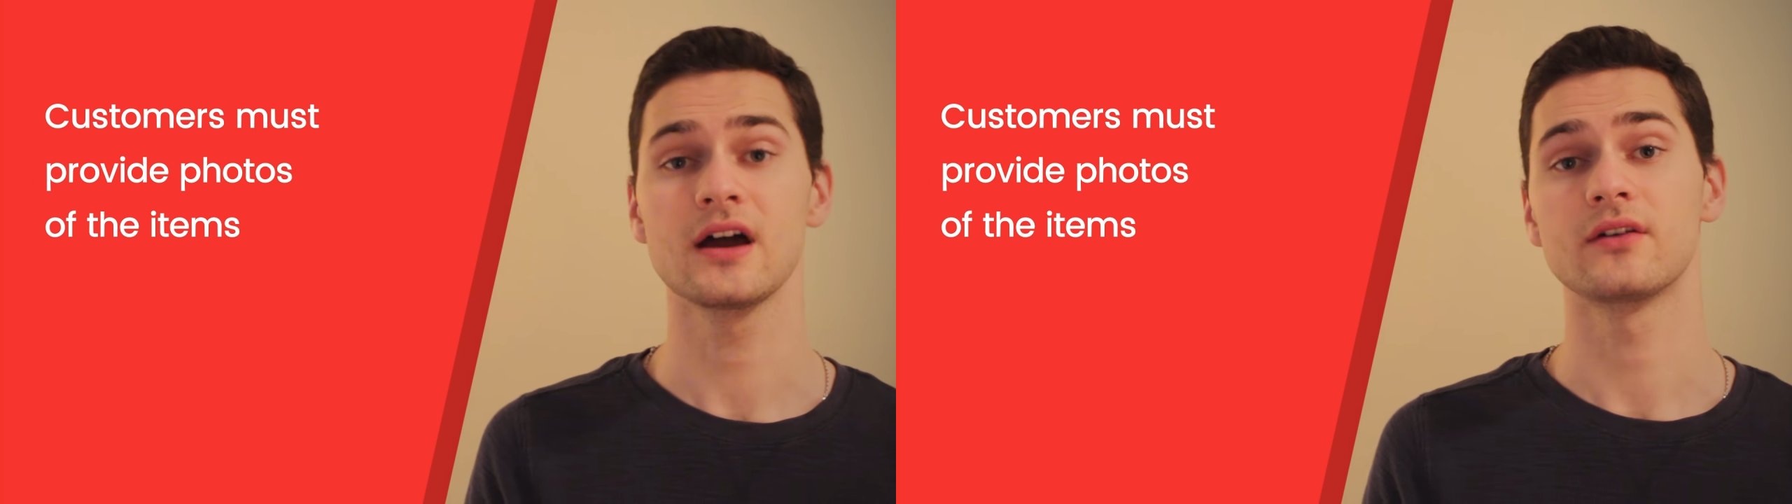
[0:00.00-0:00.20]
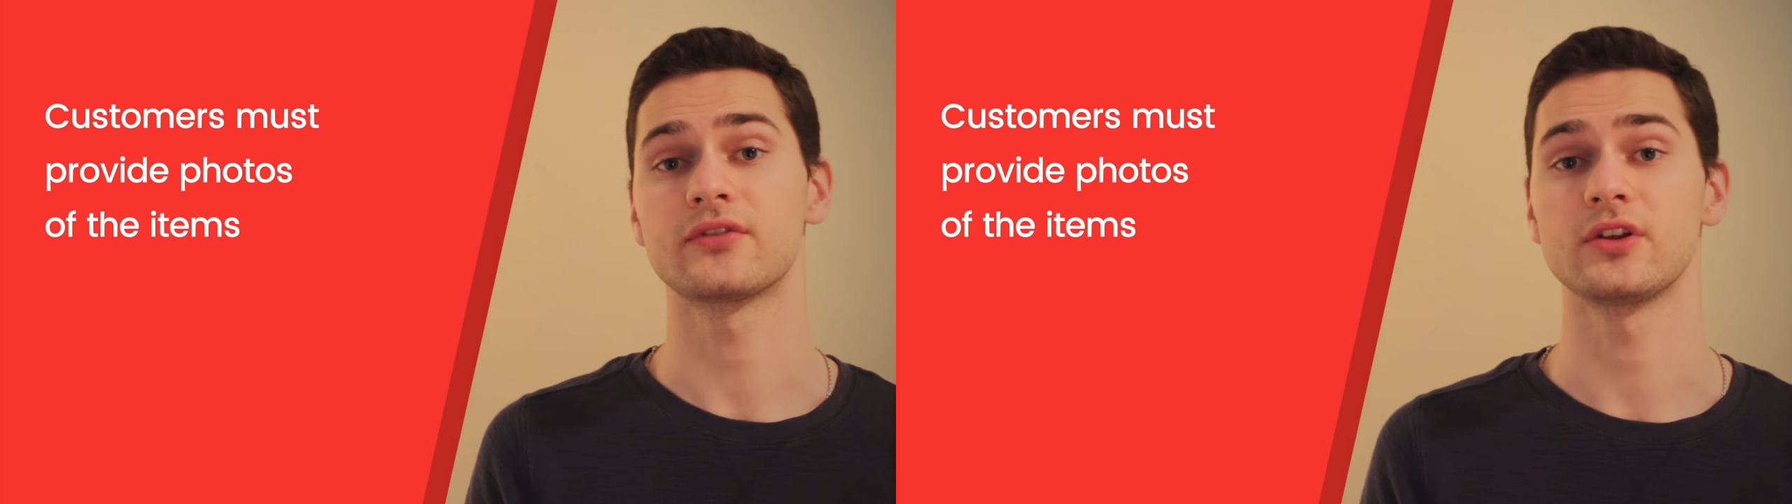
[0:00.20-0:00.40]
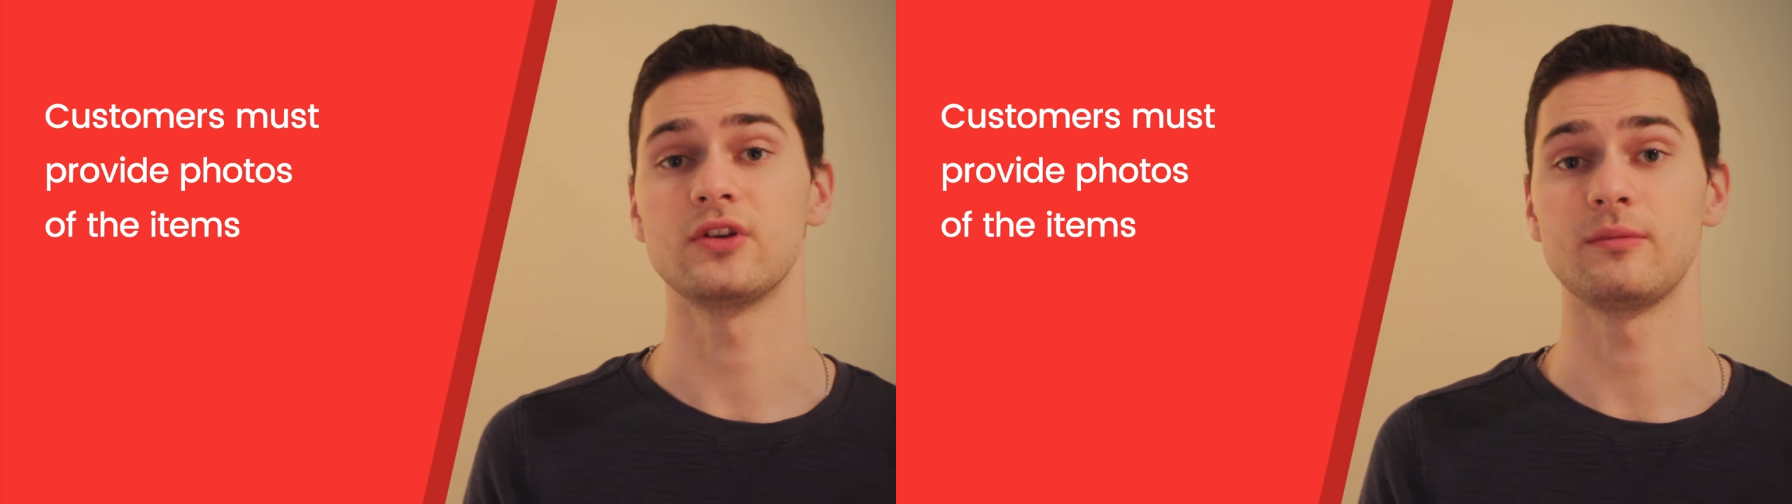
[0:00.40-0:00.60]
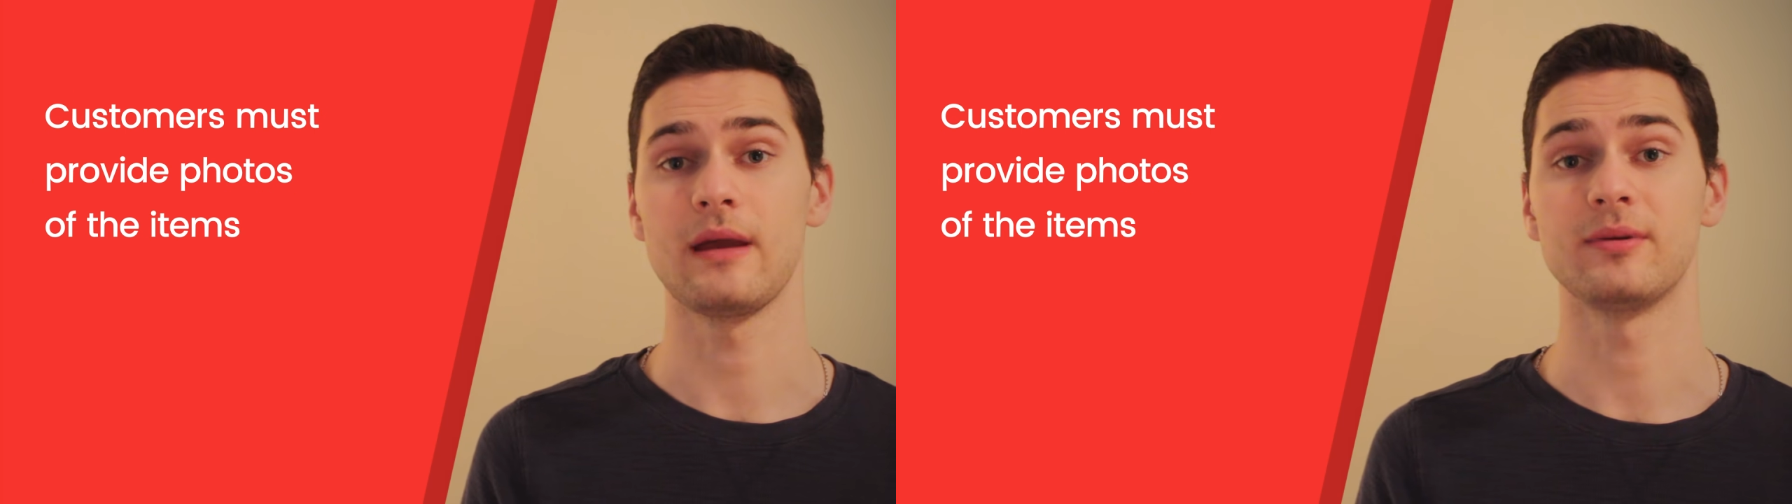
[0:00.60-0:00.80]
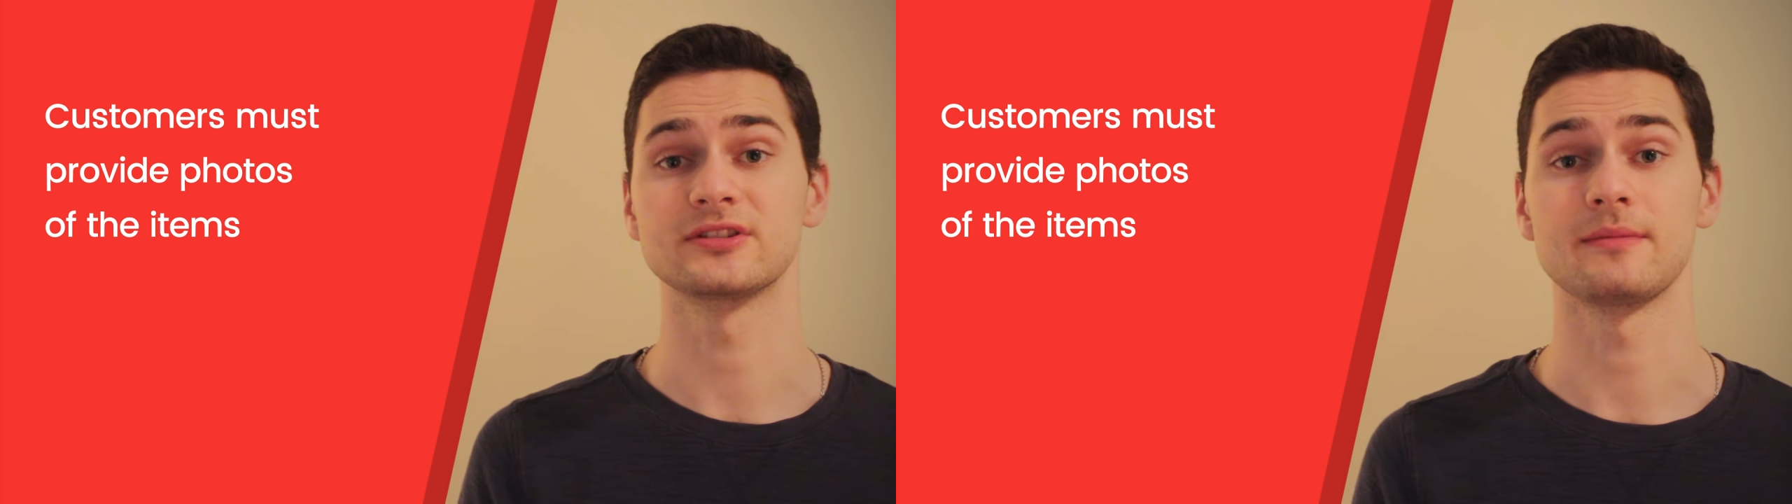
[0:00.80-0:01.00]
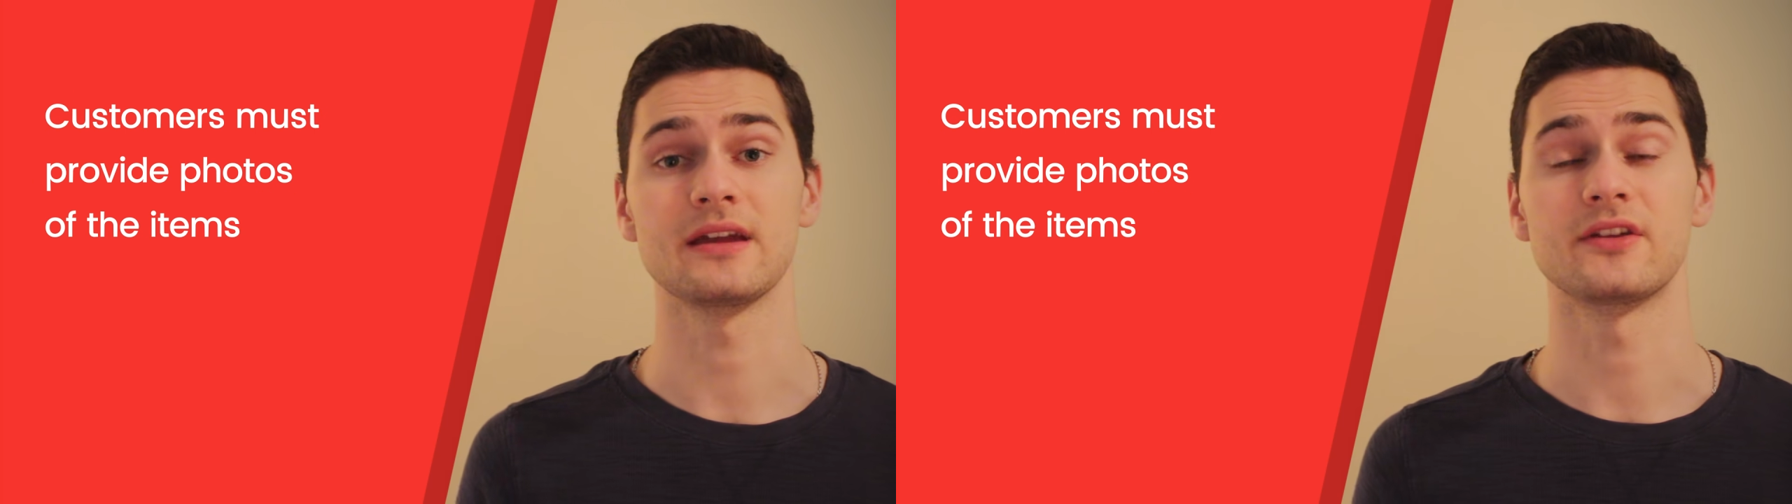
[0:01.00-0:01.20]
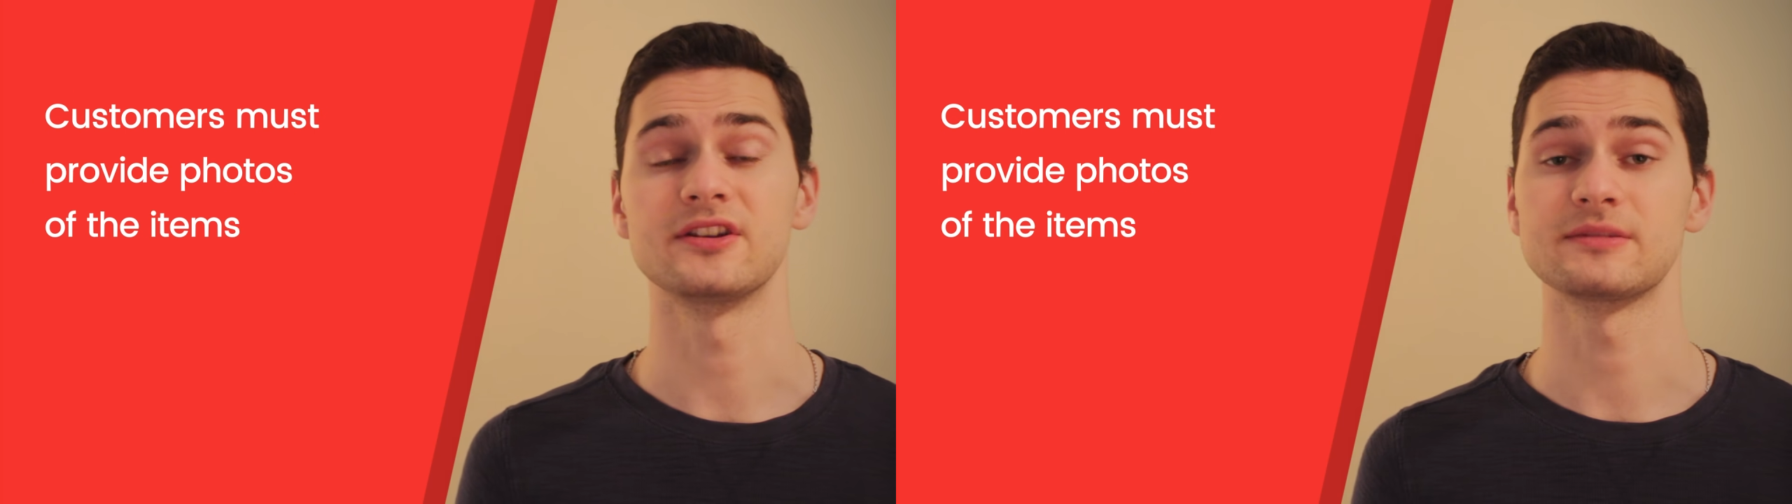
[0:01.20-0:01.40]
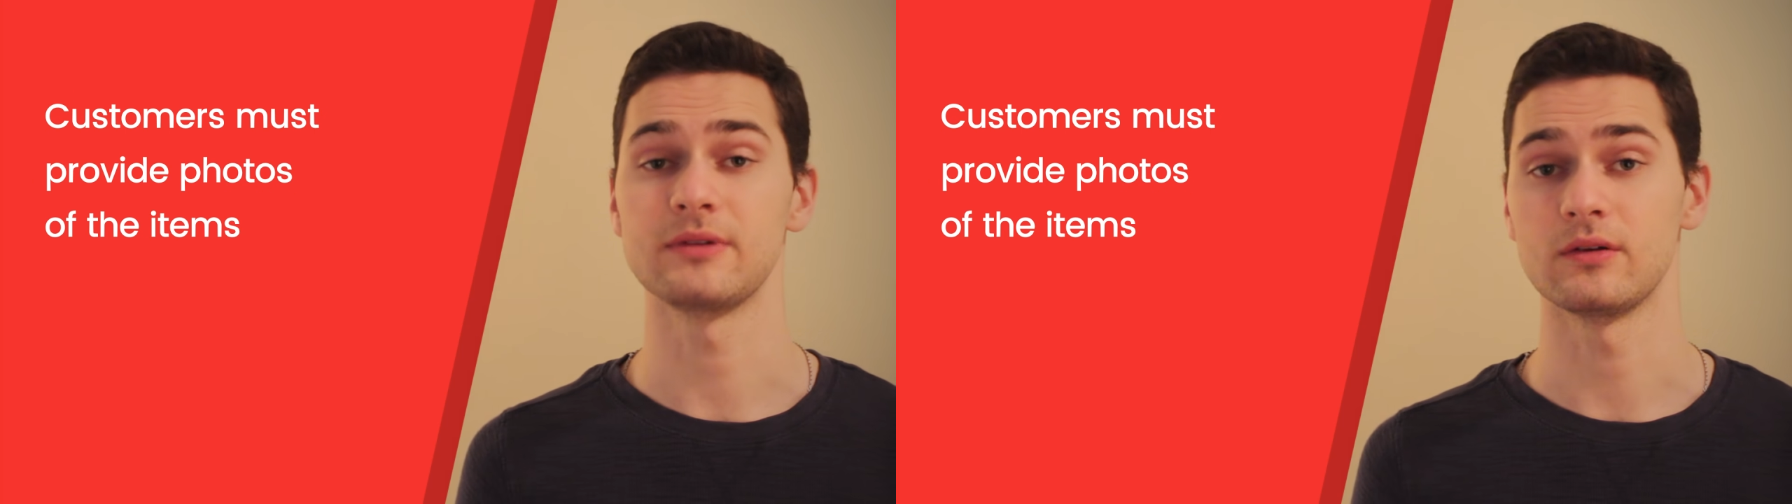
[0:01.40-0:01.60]
for you to be able to make the
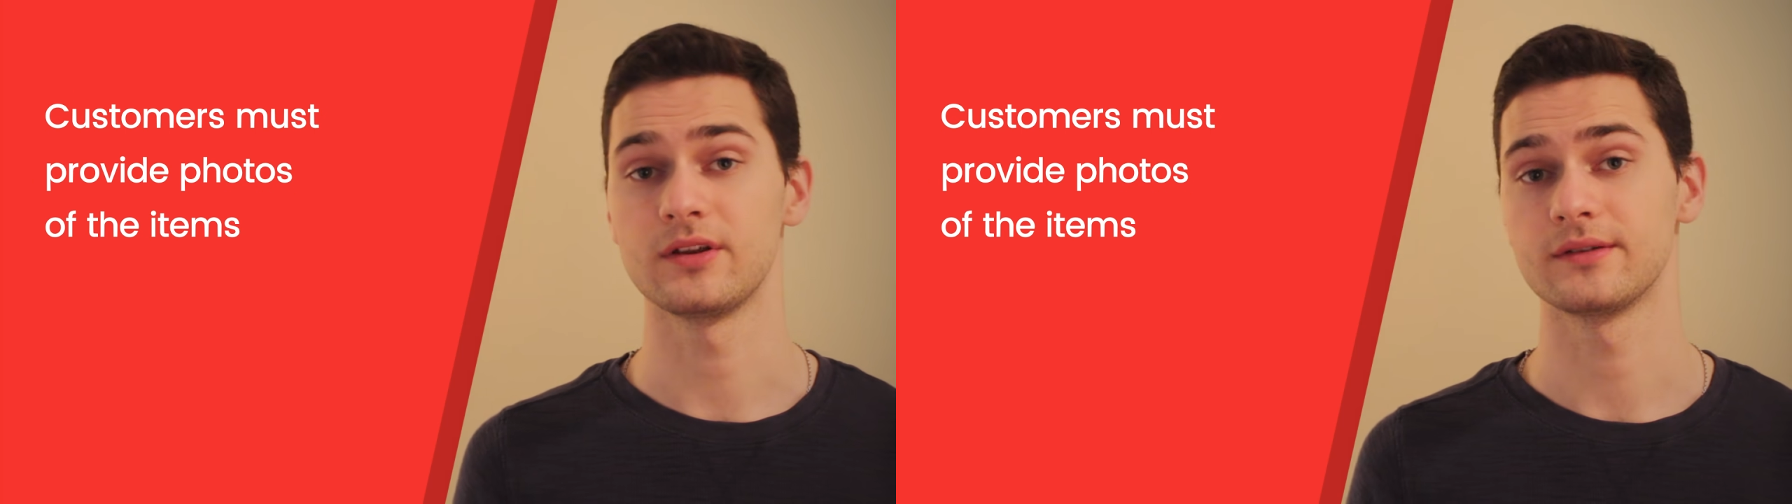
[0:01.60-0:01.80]
dispute.